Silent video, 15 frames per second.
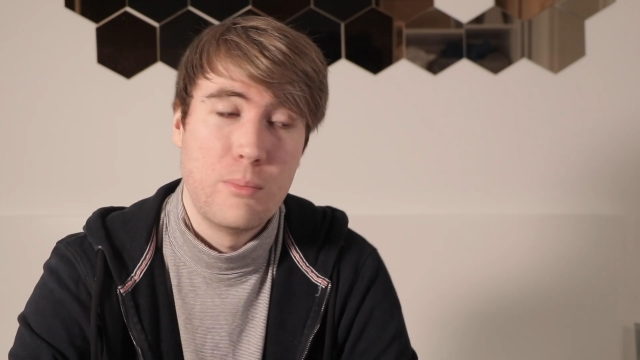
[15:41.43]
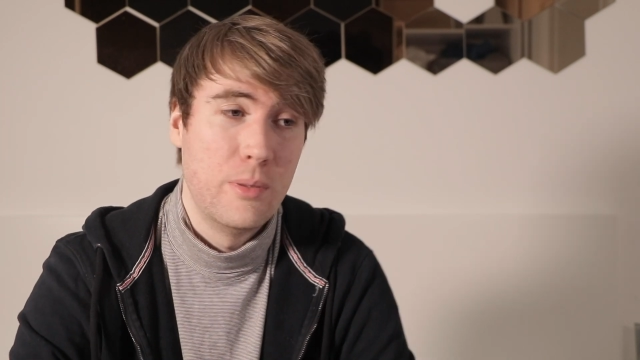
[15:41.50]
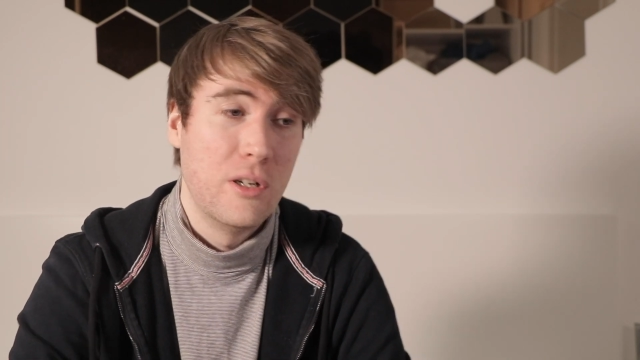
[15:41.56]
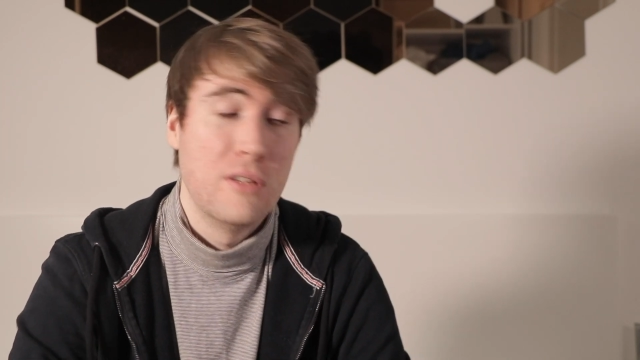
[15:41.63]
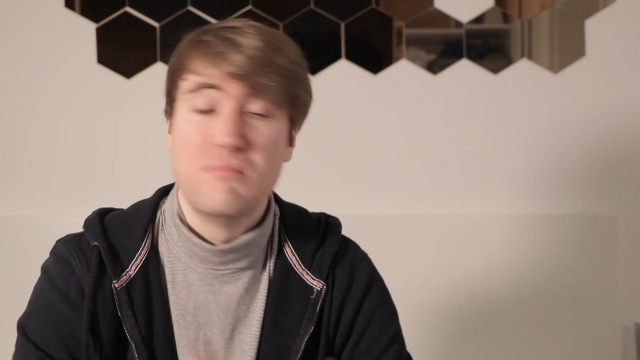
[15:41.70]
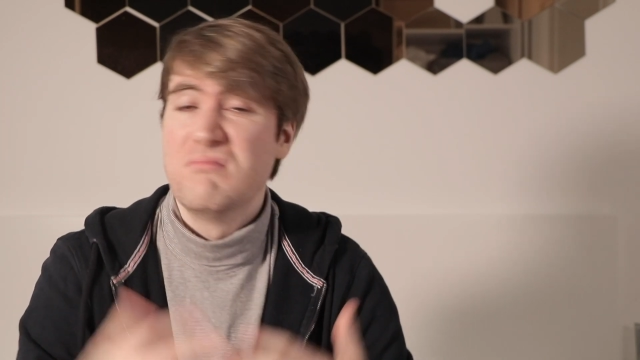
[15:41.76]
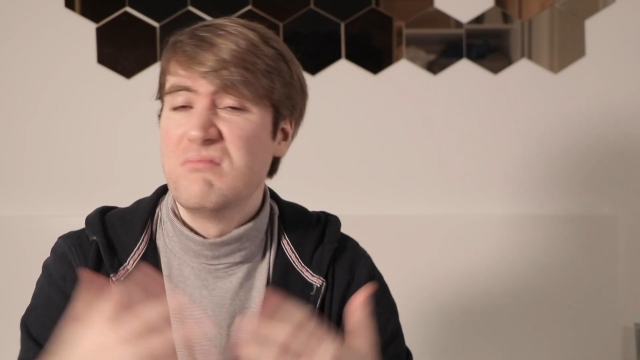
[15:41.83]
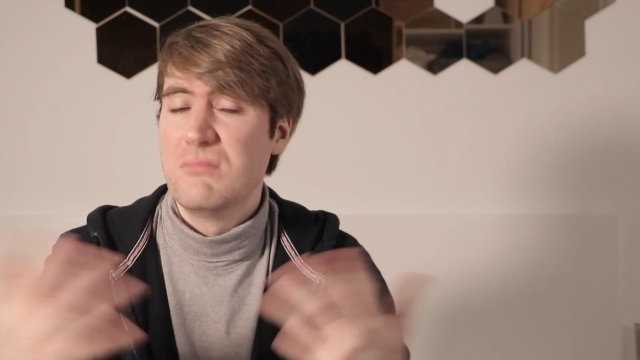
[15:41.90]

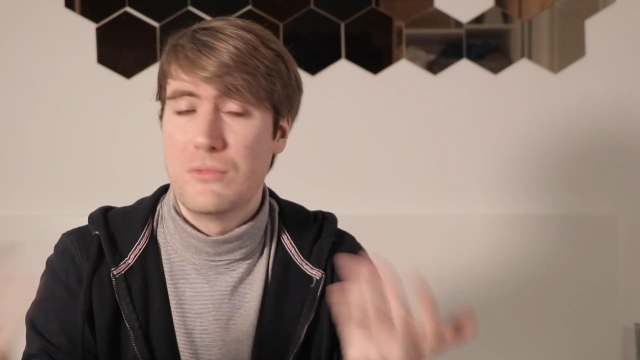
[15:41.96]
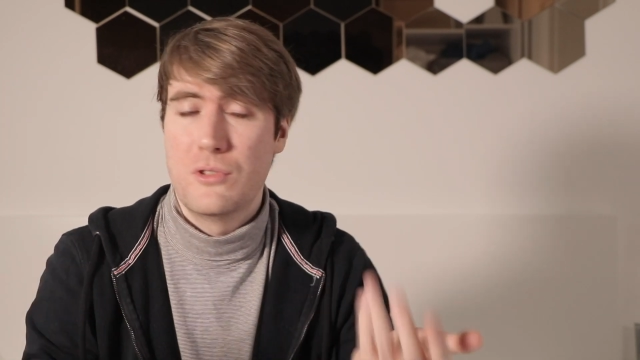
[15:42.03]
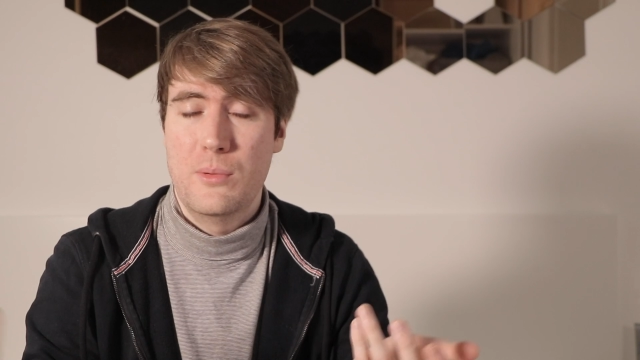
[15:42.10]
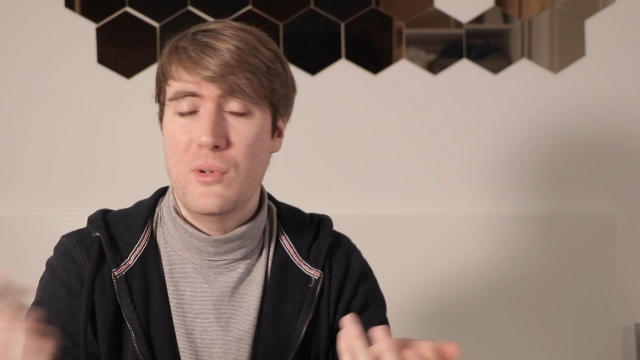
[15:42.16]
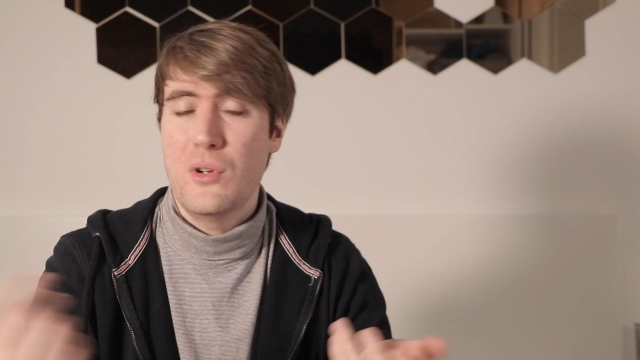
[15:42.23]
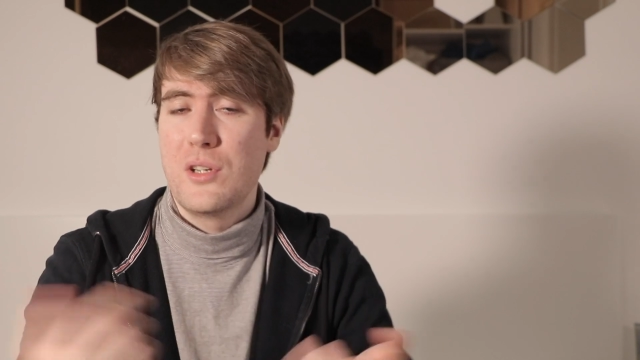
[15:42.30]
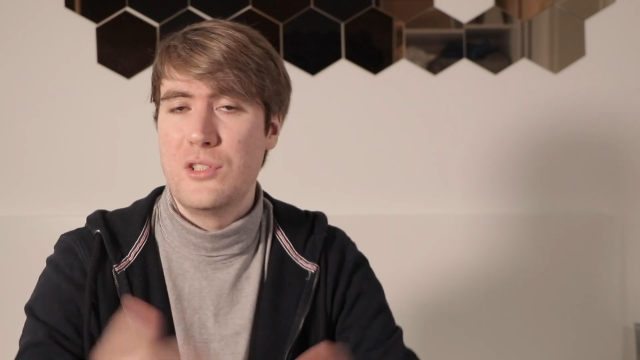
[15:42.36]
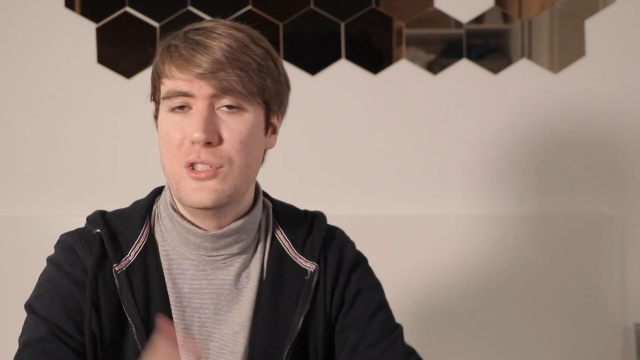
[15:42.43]
but to be
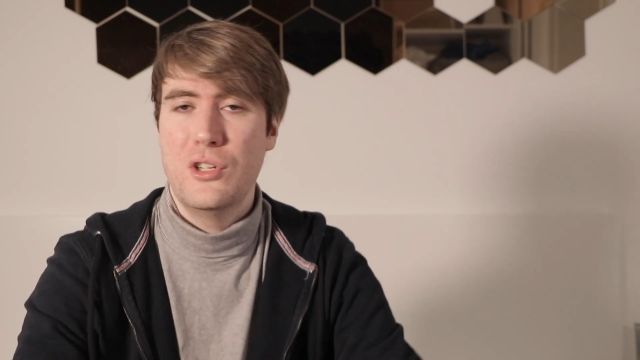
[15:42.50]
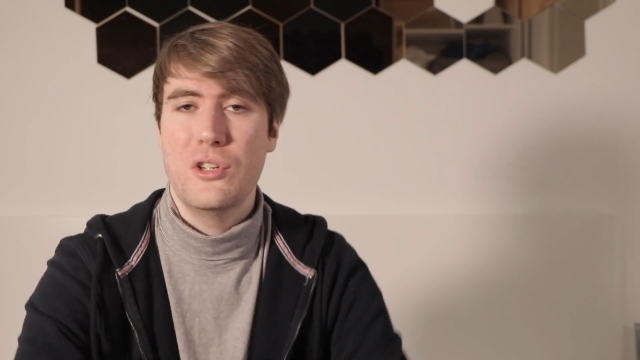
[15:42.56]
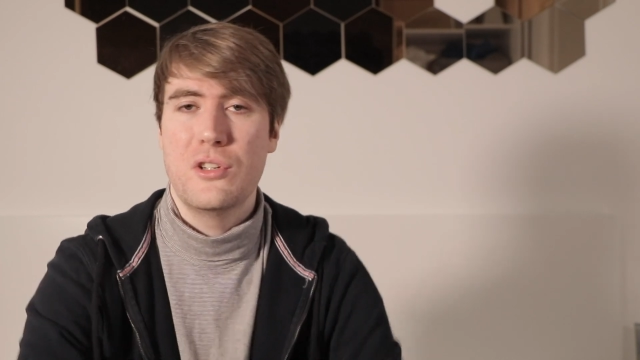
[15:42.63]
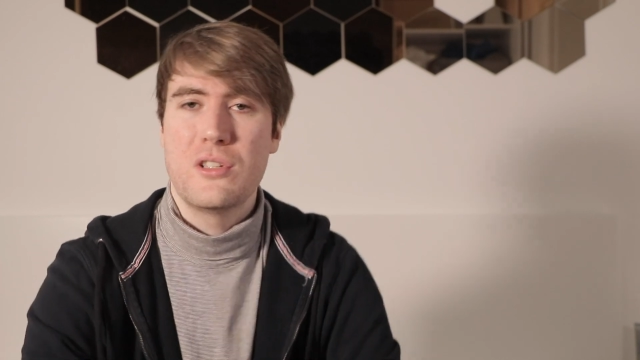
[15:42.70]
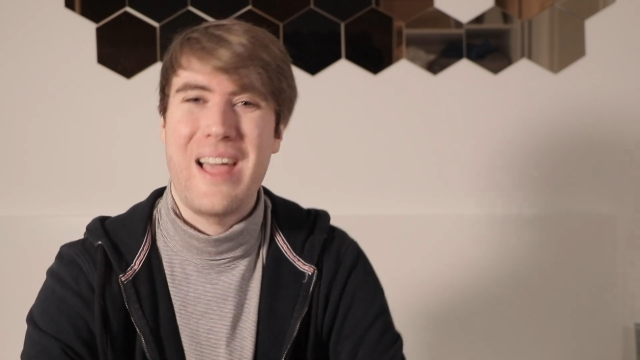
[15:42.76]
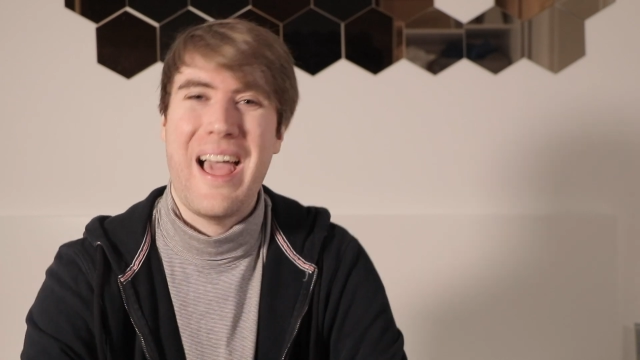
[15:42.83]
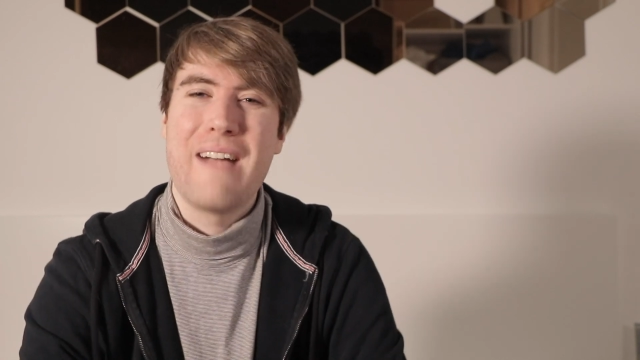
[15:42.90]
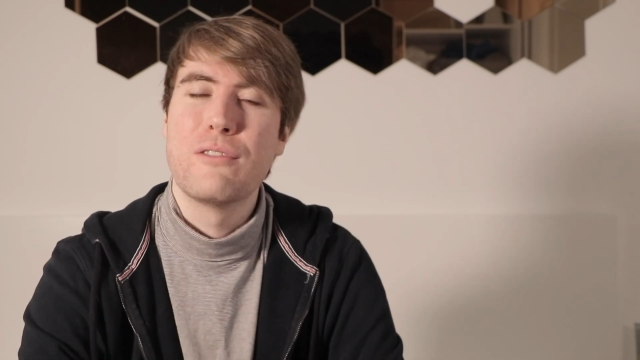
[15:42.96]
honest, you could
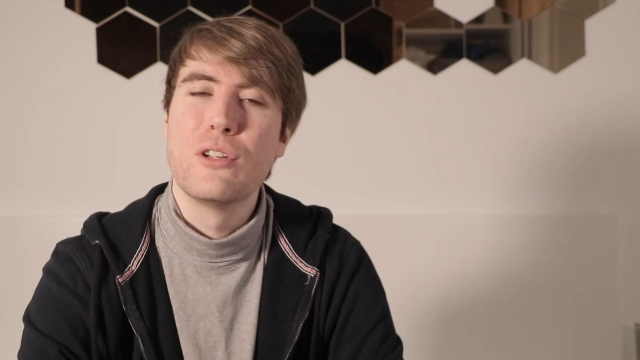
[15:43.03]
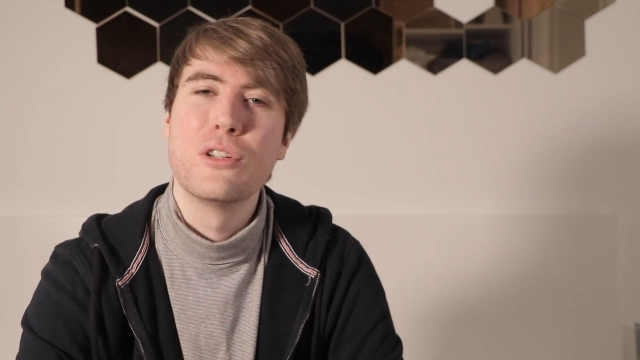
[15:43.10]
just have a